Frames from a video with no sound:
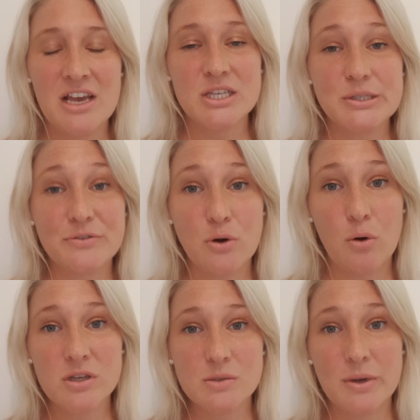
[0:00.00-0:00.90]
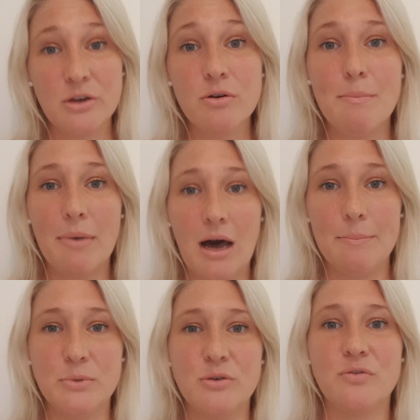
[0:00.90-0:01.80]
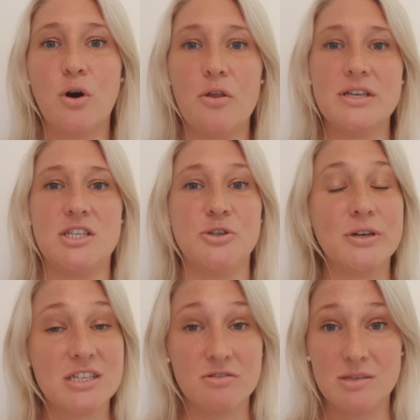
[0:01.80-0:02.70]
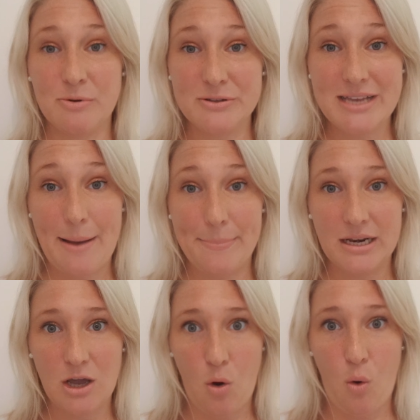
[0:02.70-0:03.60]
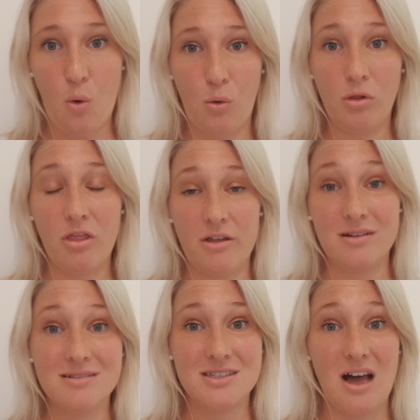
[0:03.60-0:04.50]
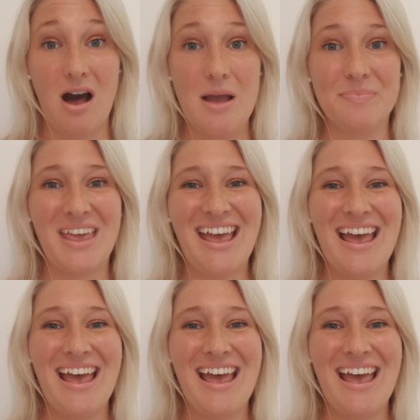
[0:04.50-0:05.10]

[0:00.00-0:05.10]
So of course, when you're a mum, you've got this stress response happening all the time.